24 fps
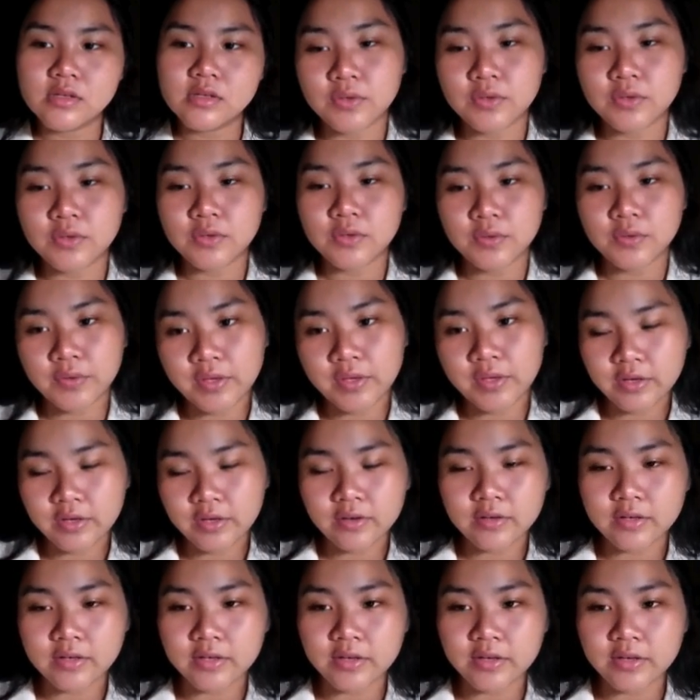So here
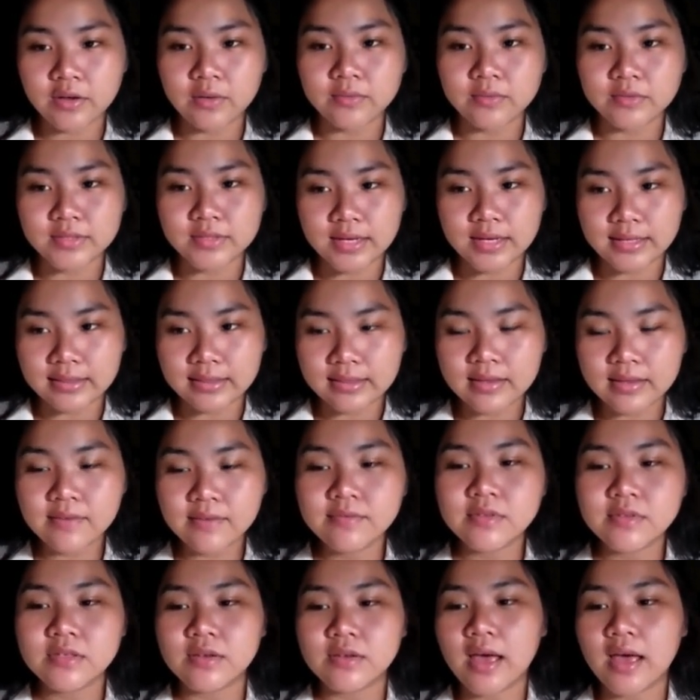are the
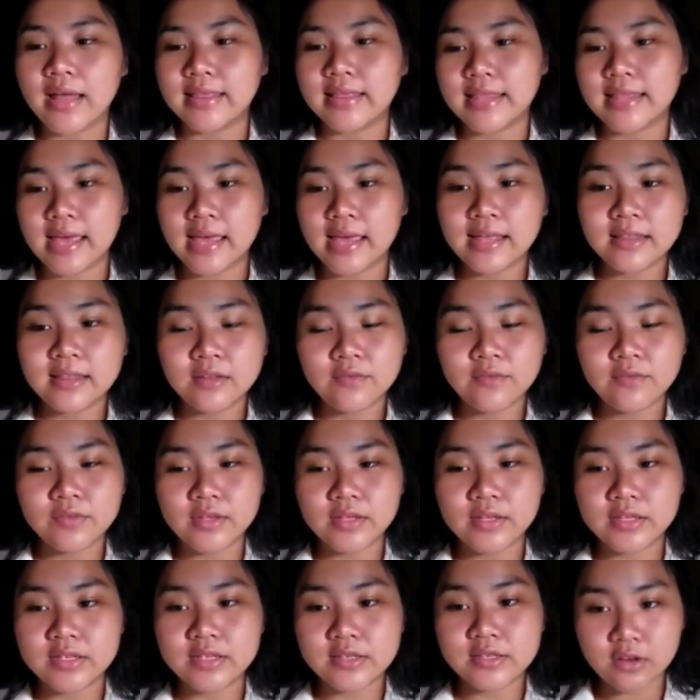objectives. At the end of the
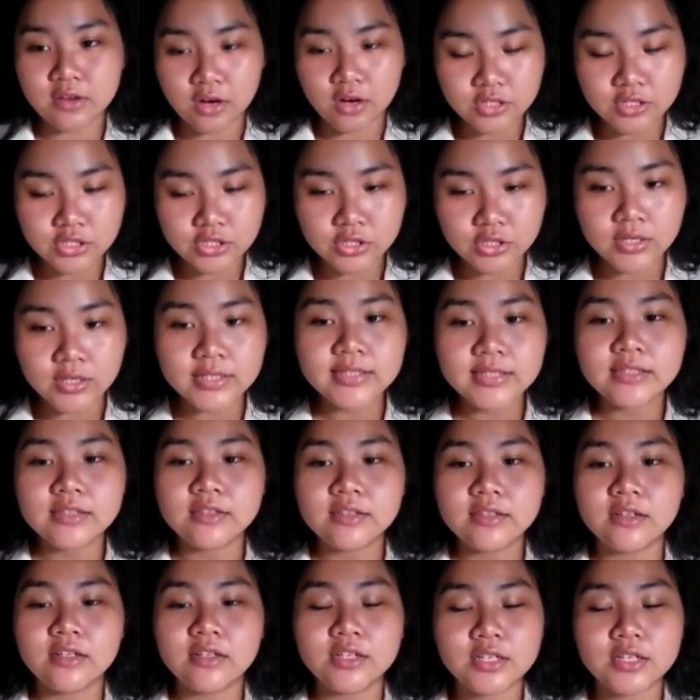discussion, the
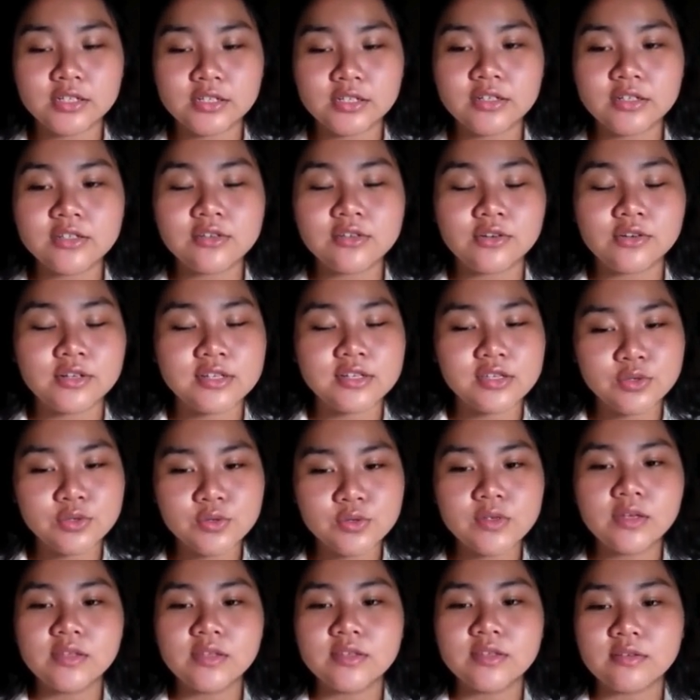learners or the
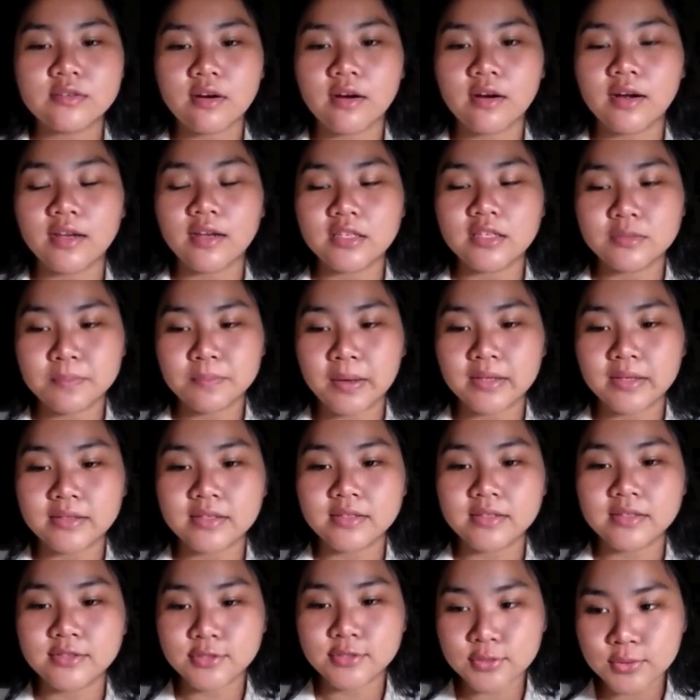students are
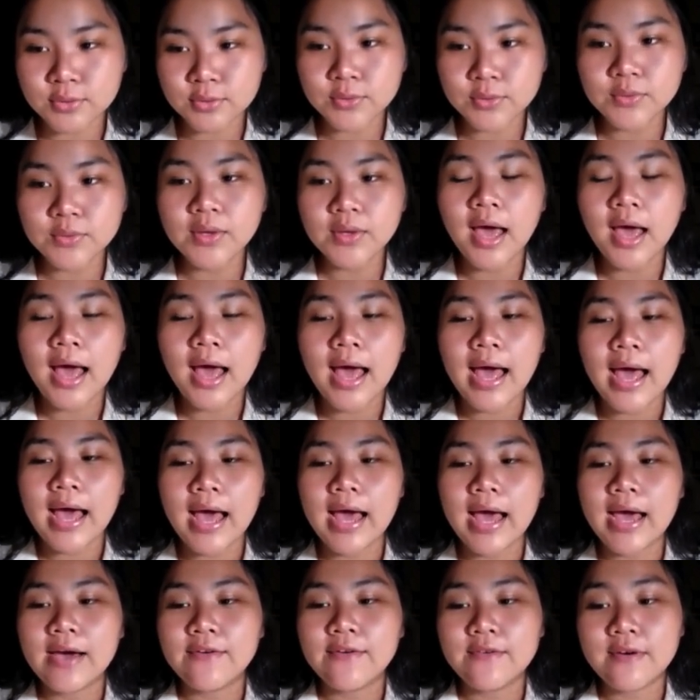expected to
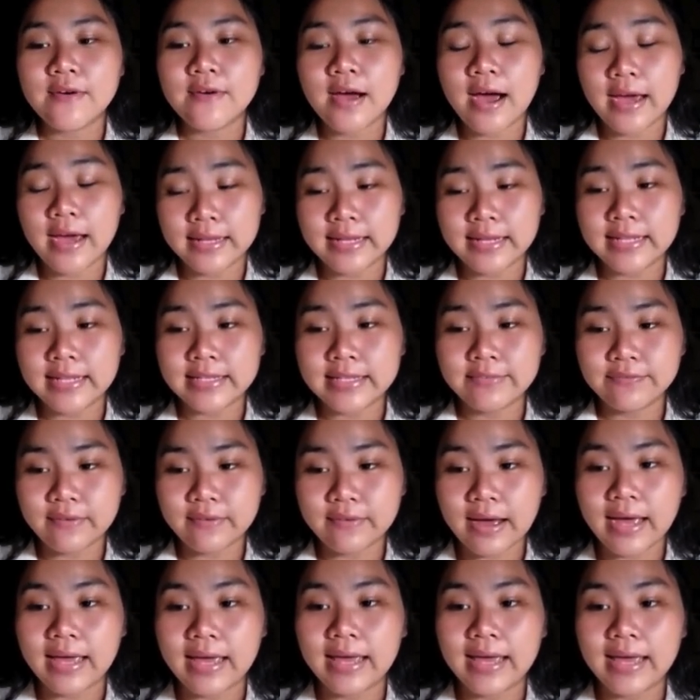
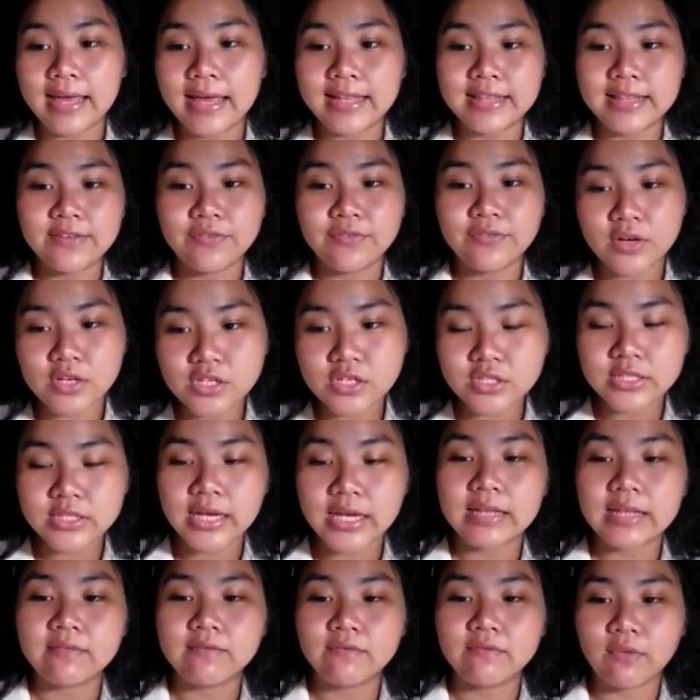identify and
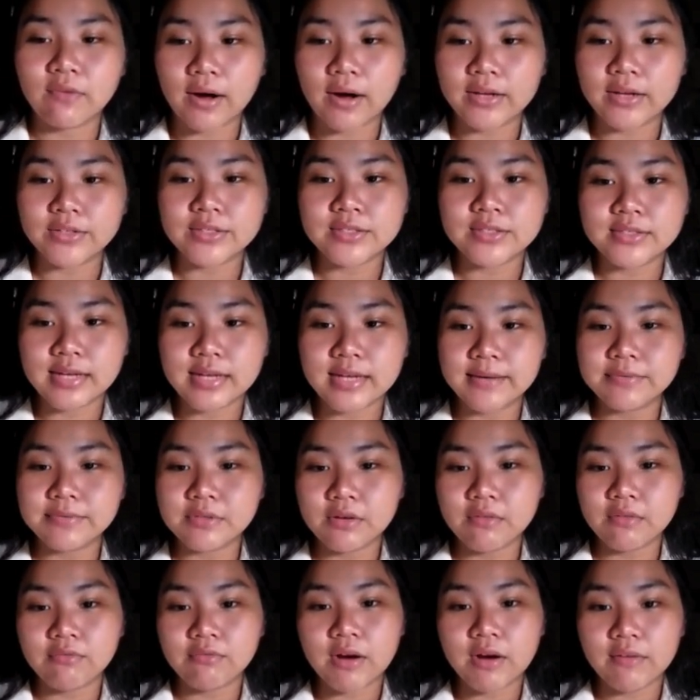differentiate various types
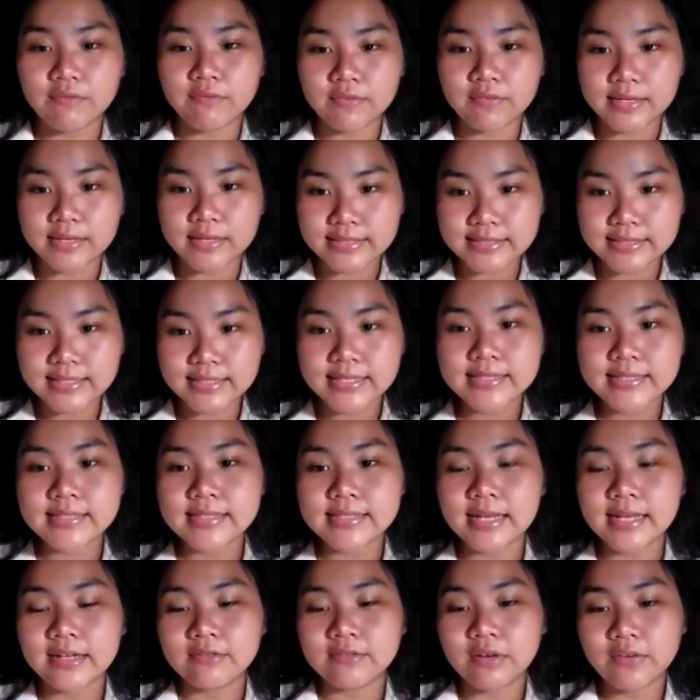of references
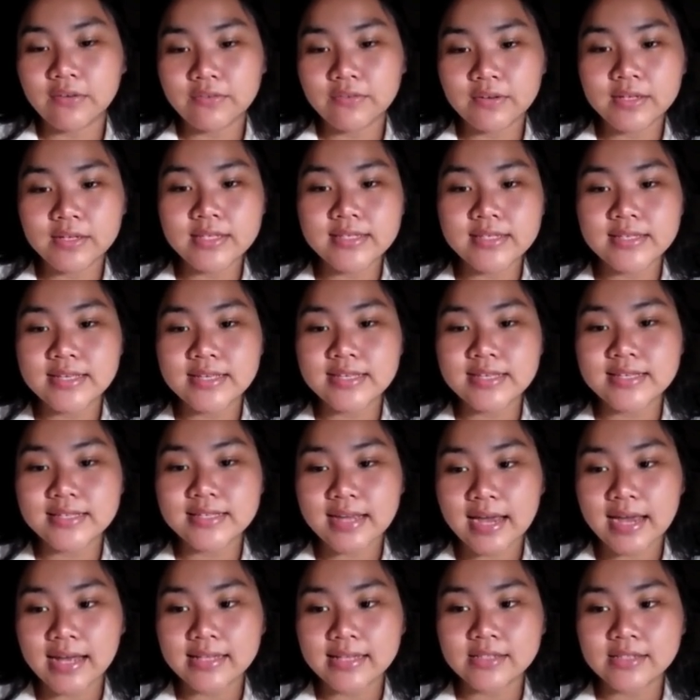and referencing
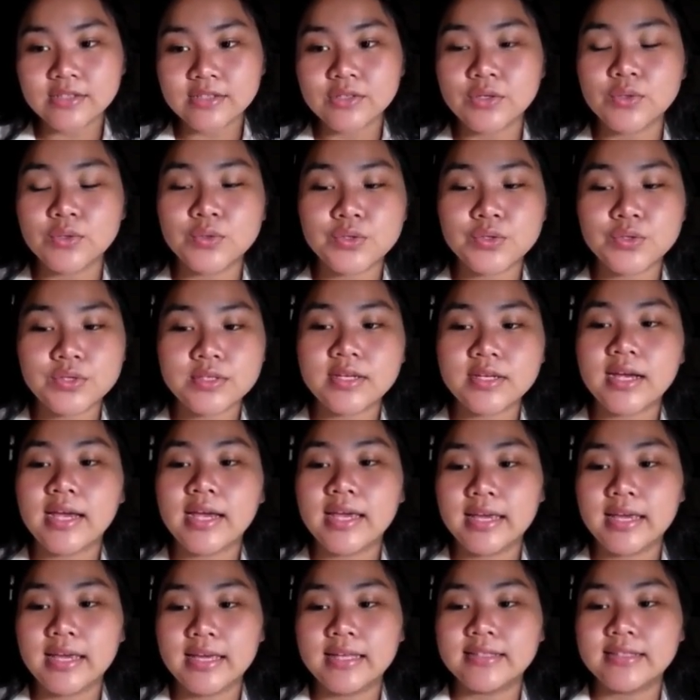styles used
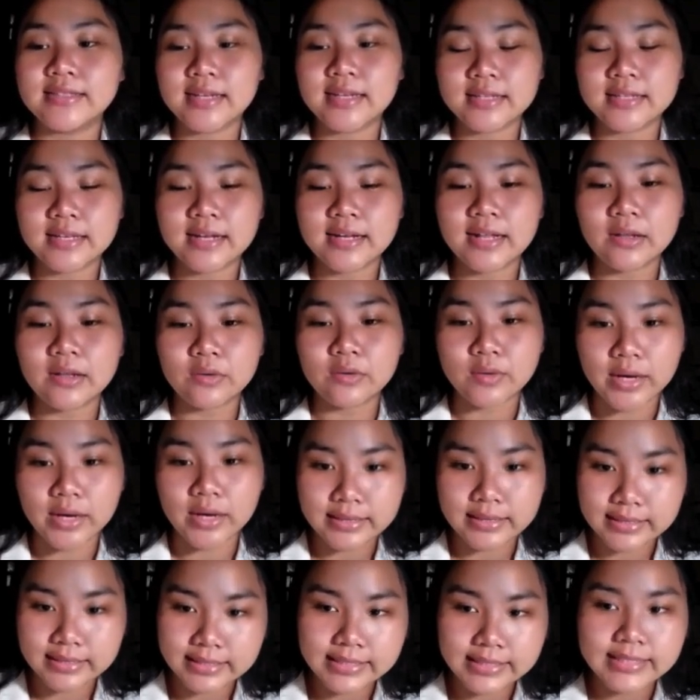in technical
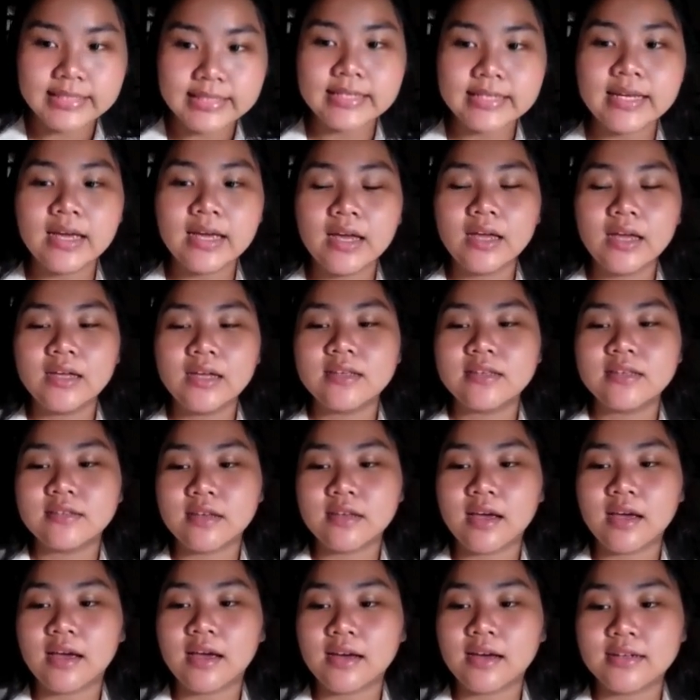writing.
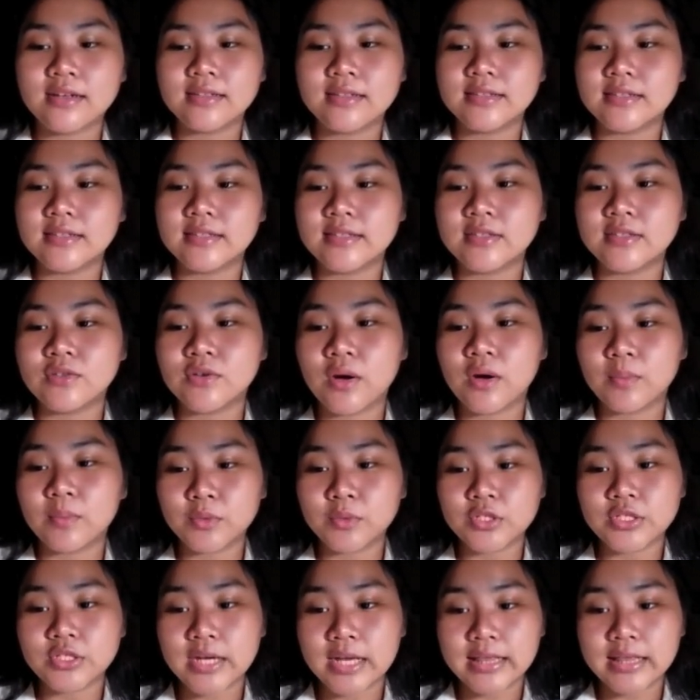Second is to
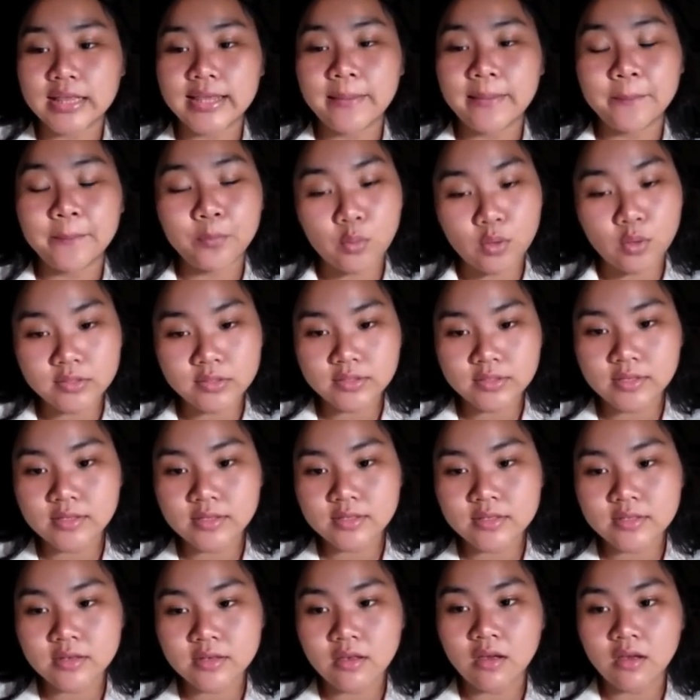appreciate the
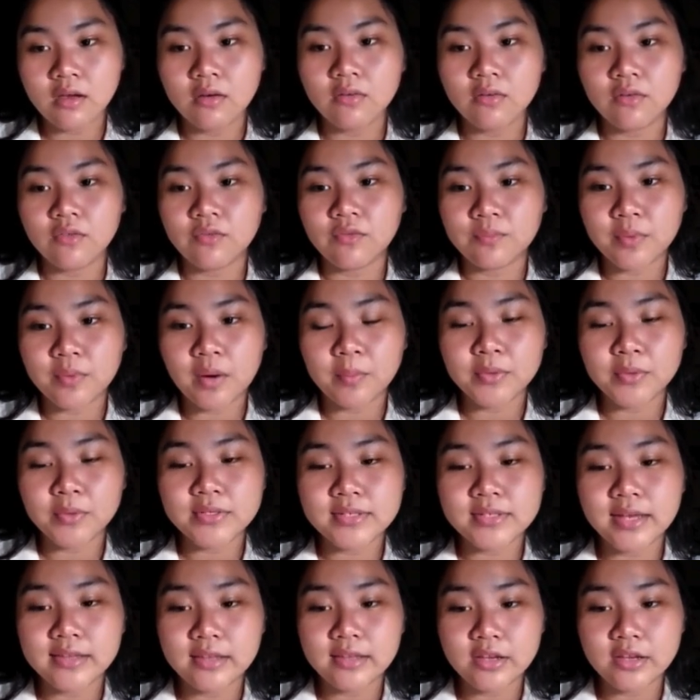importance of proper
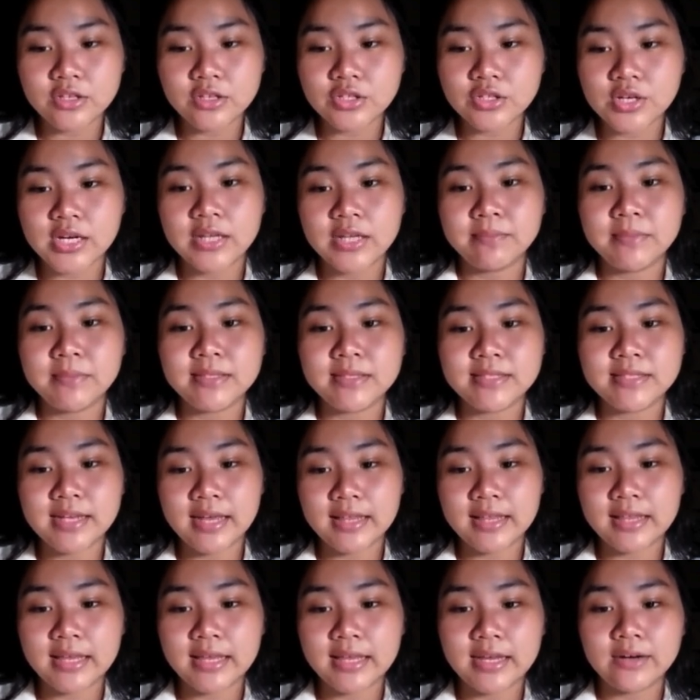citation and
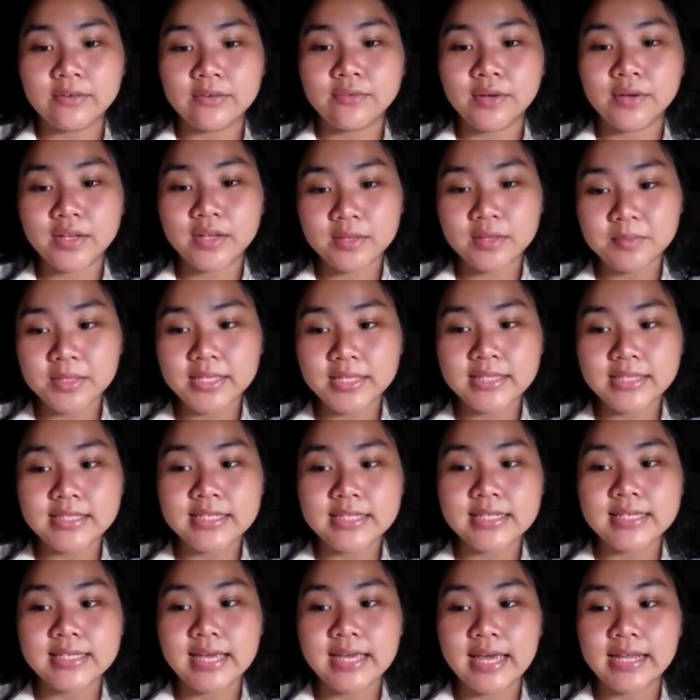maintaining
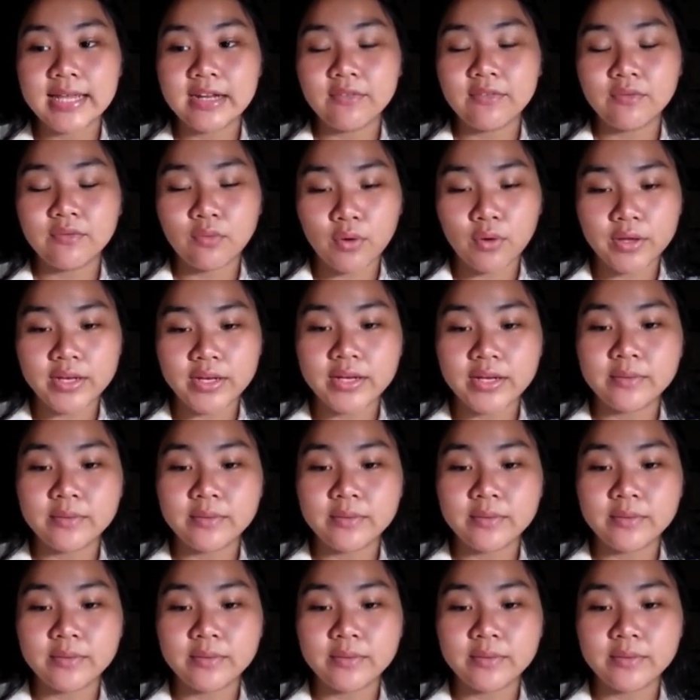credibility and avoiding